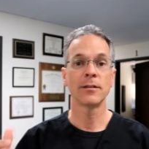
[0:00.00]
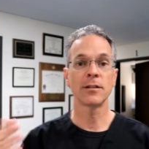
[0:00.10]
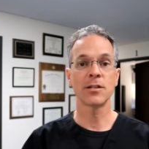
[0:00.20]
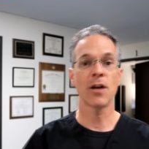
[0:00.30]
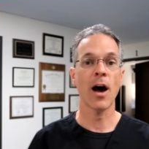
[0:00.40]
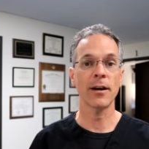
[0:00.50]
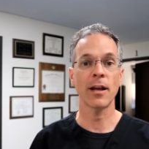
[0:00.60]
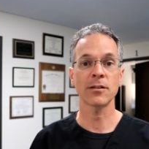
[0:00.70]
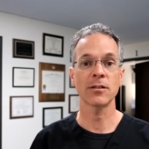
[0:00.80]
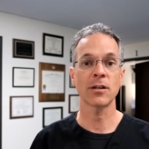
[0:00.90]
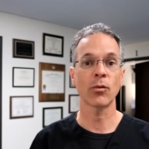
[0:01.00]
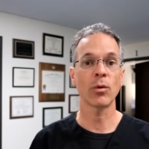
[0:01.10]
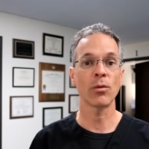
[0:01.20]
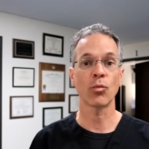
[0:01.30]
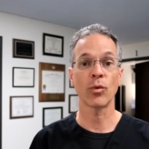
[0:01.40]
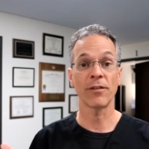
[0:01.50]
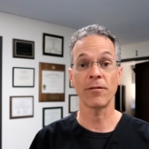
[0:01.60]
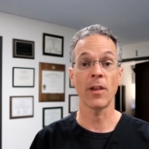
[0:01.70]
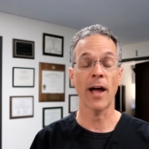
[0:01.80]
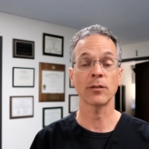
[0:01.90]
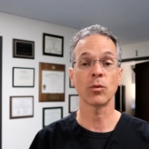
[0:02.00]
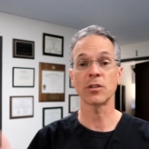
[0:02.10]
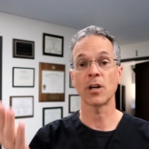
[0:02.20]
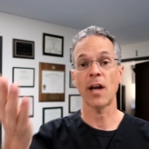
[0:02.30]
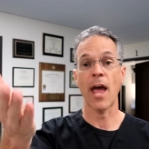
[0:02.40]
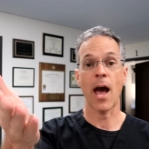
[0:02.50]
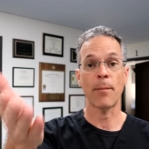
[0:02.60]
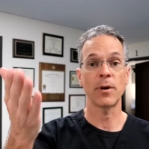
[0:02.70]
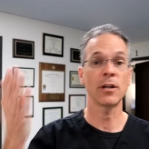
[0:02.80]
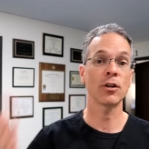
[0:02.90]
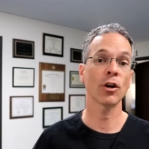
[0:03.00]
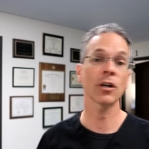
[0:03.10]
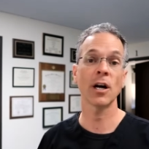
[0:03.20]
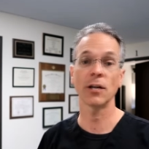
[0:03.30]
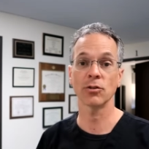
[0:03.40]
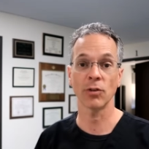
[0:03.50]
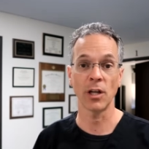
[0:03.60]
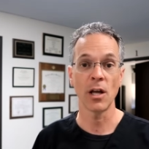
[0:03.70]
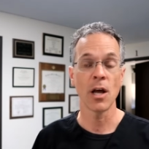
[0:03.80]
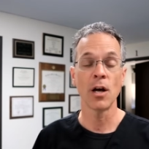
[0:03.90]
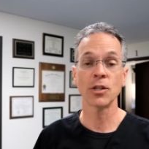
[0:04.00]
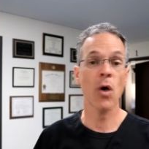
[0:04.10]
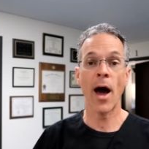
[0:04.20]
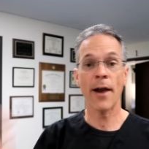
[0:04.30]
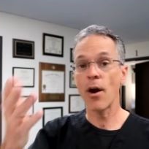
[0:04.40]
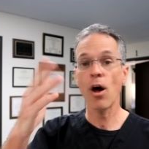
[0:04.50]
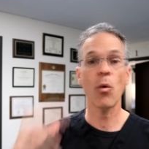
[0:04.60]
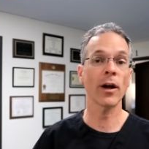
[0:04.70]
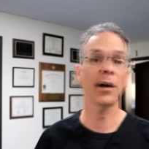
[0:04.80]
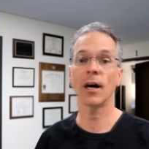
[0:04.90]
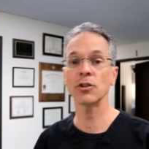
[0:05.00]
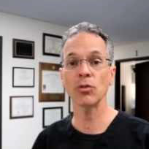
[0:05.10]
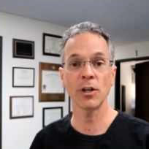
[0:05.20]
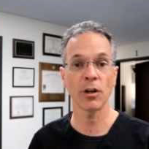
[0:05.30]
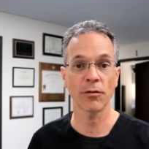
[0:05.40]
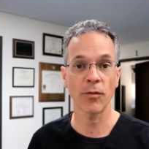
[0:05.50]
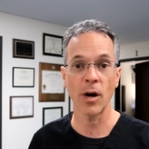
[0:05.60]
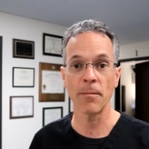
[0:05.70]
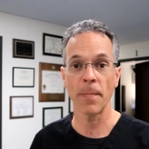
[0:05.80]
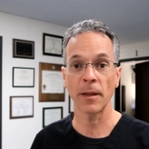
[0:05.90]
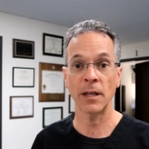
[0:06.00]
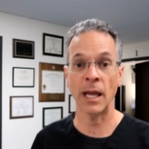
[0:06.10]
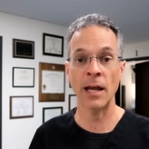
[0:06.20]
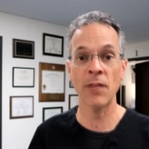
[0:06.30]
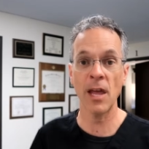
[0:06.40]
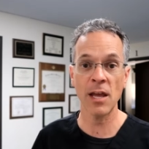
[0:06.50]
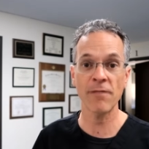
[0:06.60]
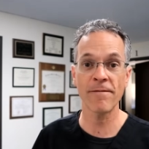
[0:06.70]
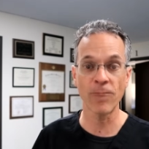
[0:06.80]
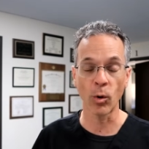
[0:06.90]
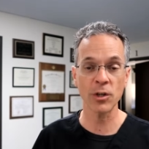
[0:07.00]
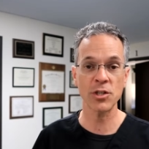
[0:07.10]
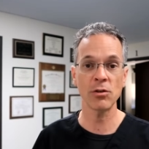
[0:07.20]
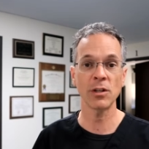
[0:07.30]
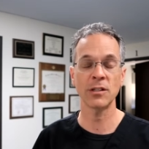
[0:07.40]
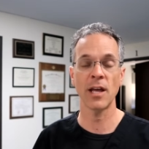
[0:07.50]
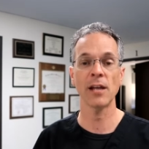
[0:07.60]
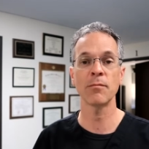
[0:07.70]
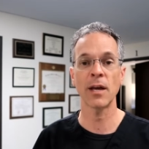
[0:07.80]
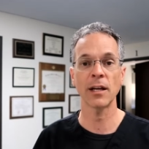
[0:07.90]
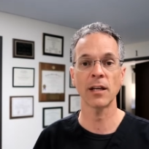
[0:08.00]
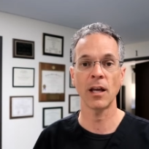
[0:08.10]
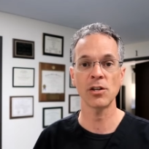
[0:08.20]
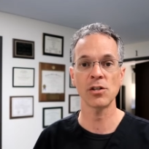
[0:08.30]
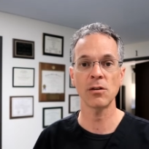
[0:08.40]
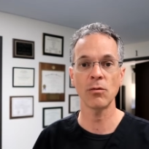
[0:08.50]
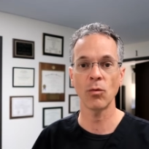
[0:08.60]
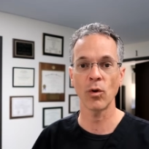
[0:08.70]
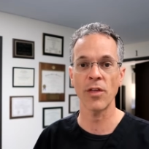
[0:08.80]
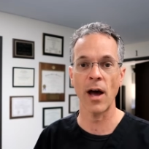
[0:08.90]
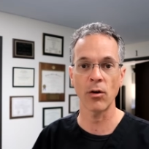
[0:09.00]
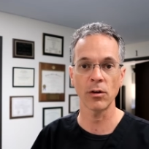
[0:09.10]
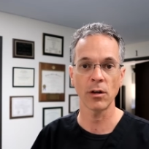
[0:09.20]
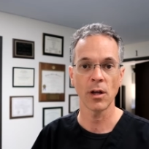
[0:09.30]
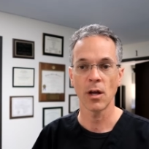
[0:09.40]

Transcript: does not necessarily reflect what's going to happen in your country. So I don't know what country you're from. Can they force you to take medication without